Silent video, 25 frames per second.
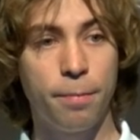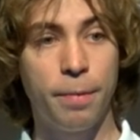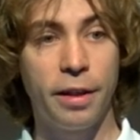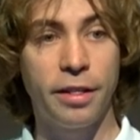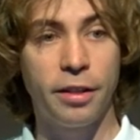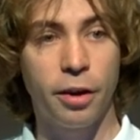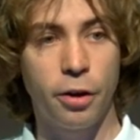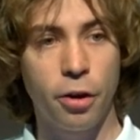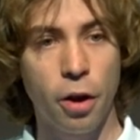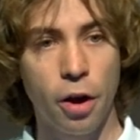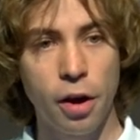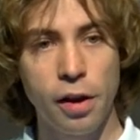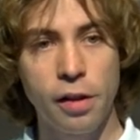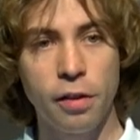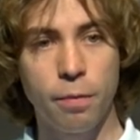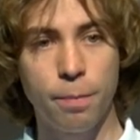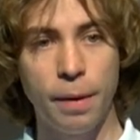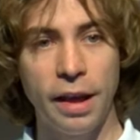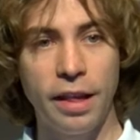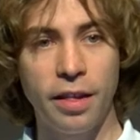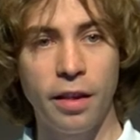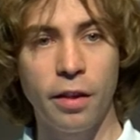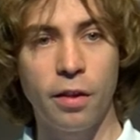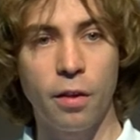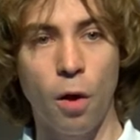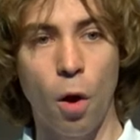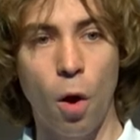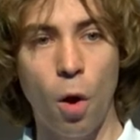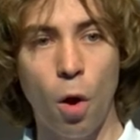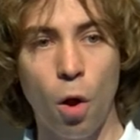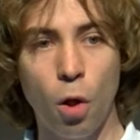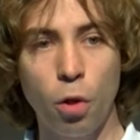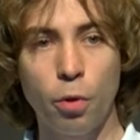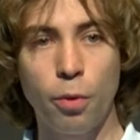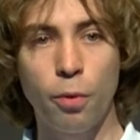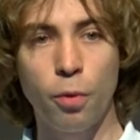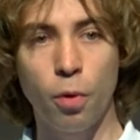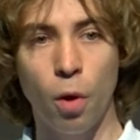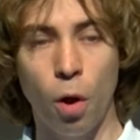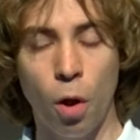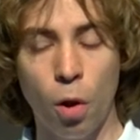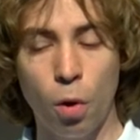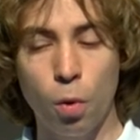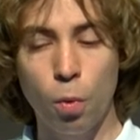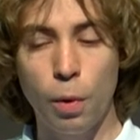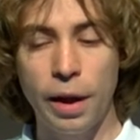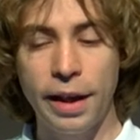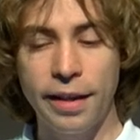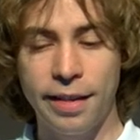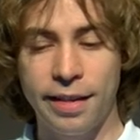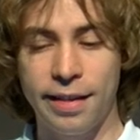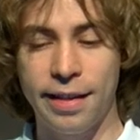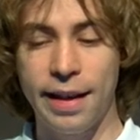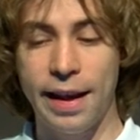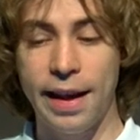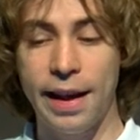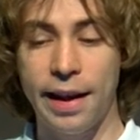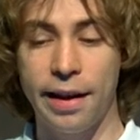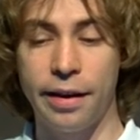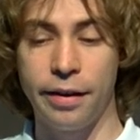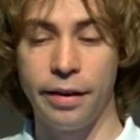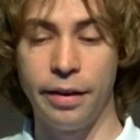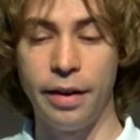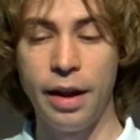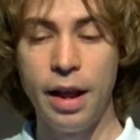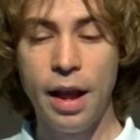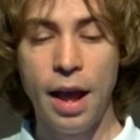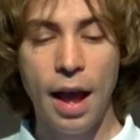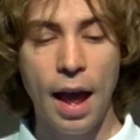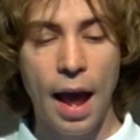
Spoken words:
but the kernel space is always there,